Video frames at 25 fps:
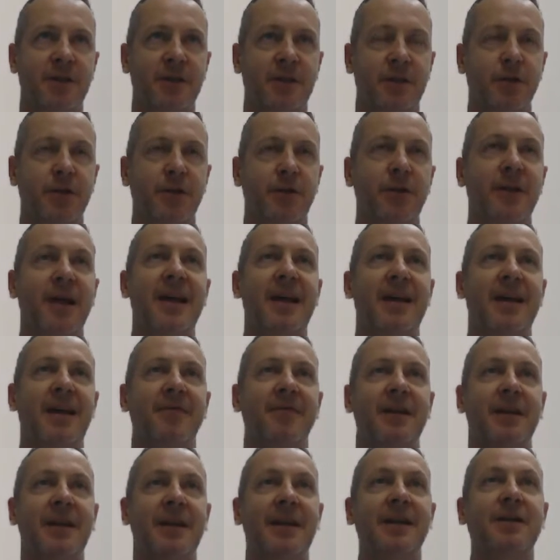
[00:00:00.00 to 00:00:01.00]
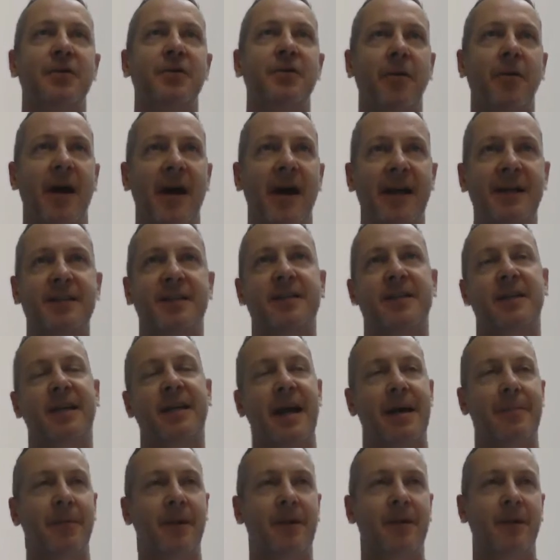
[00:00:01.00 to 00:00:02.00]
Do they even need to raise
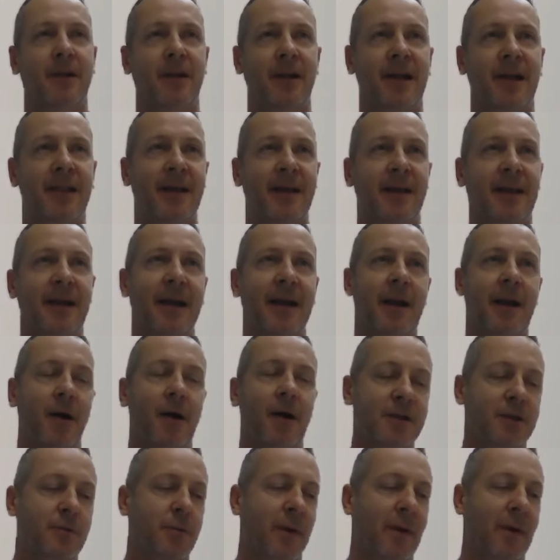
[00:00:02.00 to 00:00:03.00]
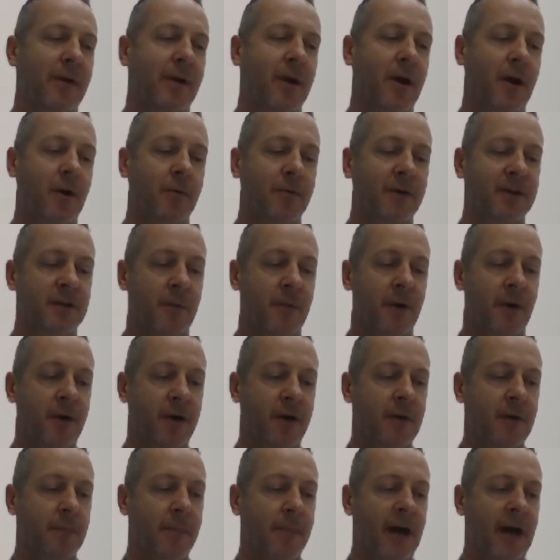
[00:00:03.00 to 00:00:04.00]
capital? I think at our last webinar, we
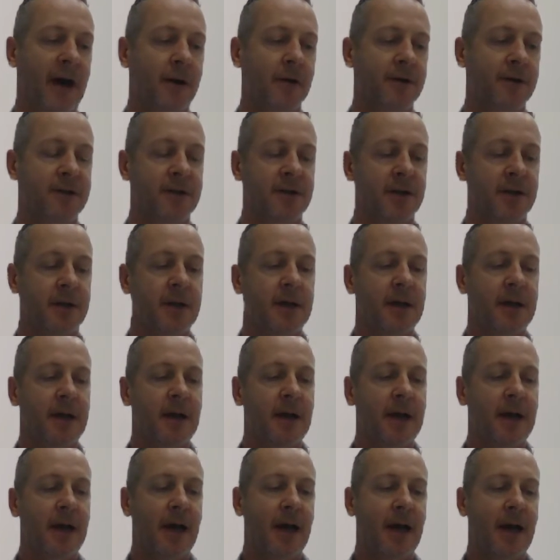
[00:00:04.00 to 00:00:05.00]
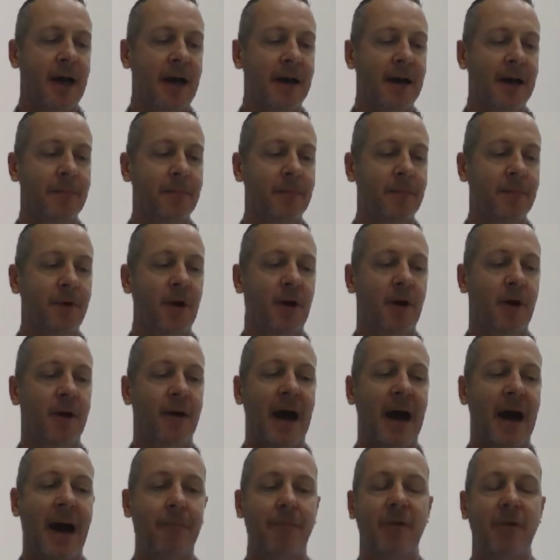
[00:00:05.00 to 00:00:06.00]
spoke about,
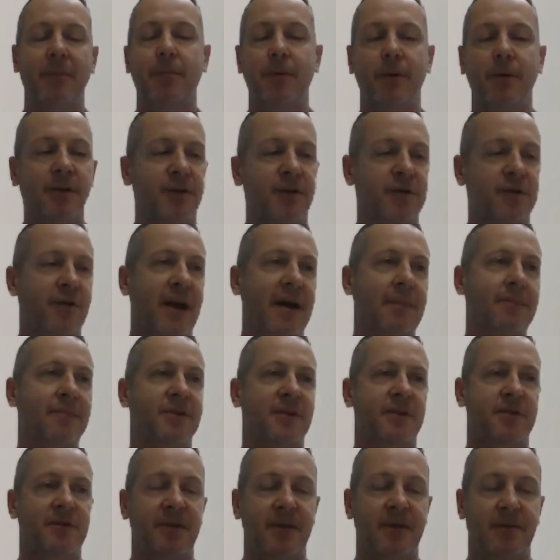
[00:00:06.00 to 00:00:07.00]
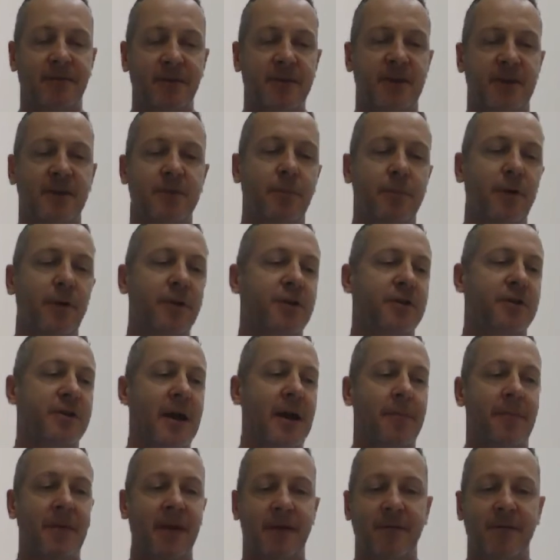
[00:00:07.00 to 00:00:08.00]
hybrid bootstraps versus
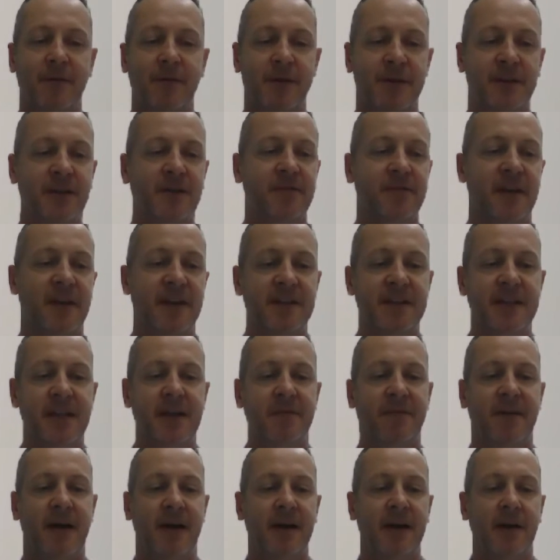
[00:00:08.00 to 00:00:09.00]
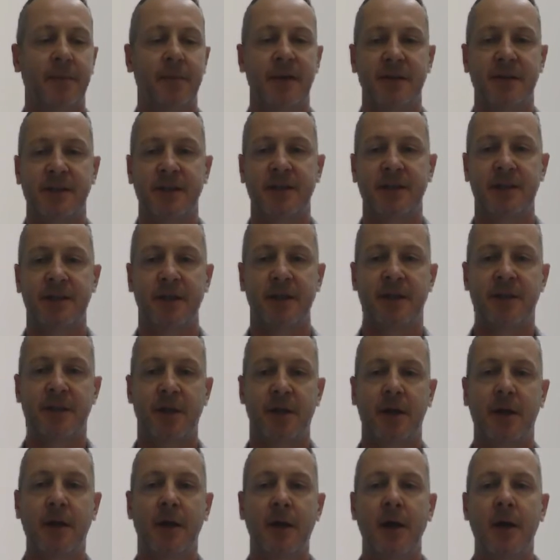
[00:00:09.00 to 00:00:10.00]
bootstrapping versus VC-funded businesses.
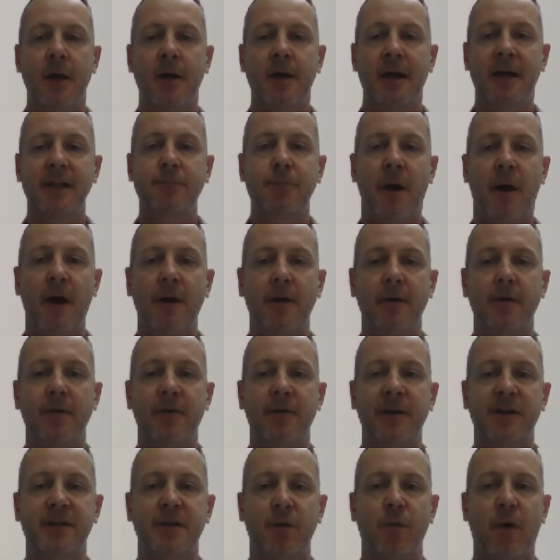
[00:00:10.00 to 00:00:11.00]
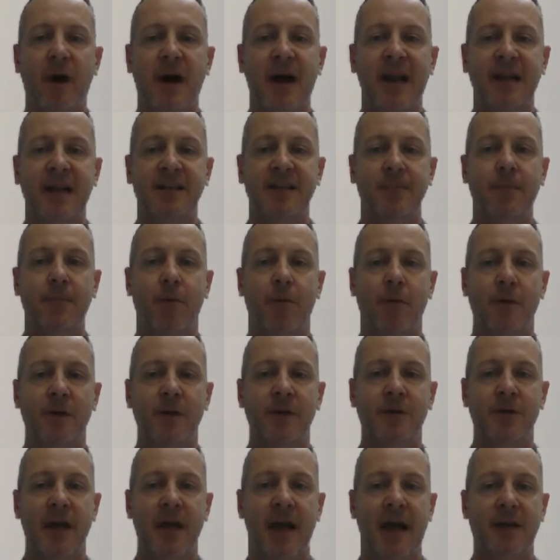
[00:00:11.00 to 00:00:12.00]
So that's part of the reason why it is important
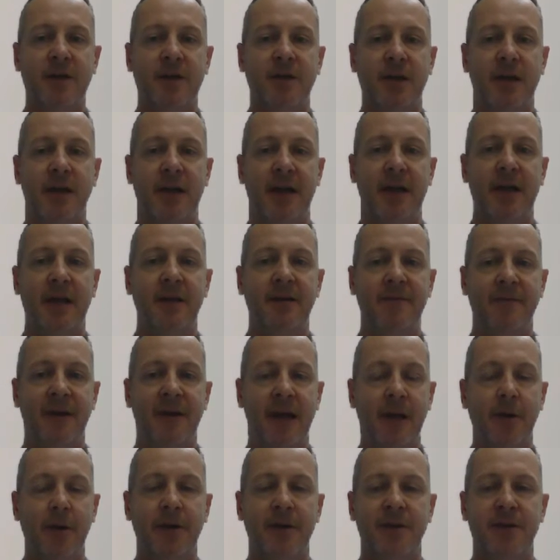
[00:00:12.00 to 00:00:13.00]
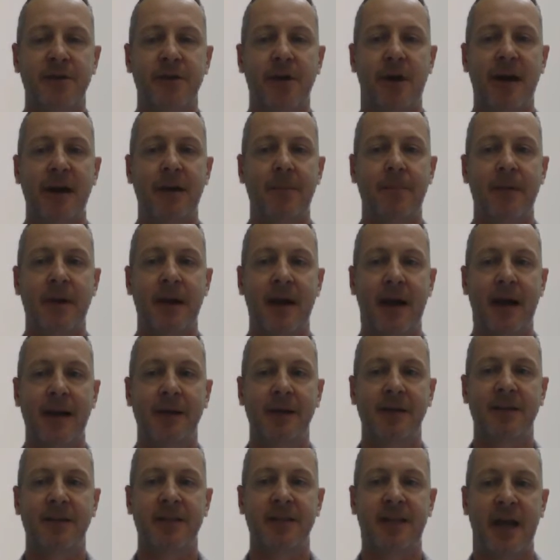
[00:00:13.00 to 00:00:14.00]
to actually value a startup and
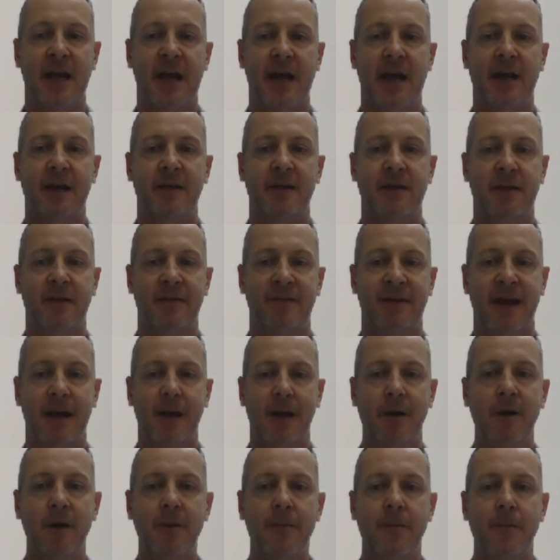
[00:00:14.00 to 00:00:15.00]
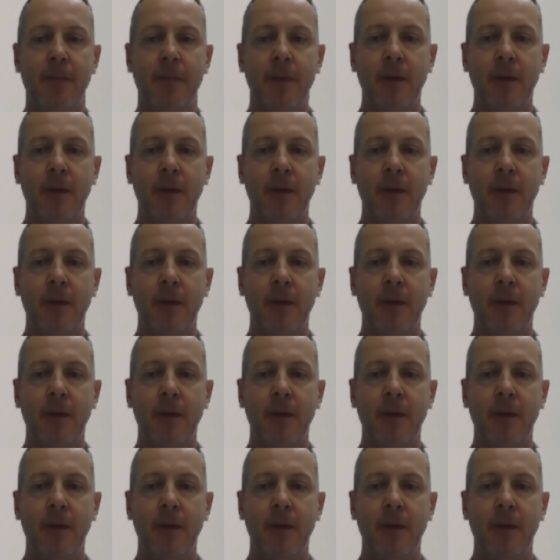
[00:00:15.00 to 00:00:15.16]
understand the value.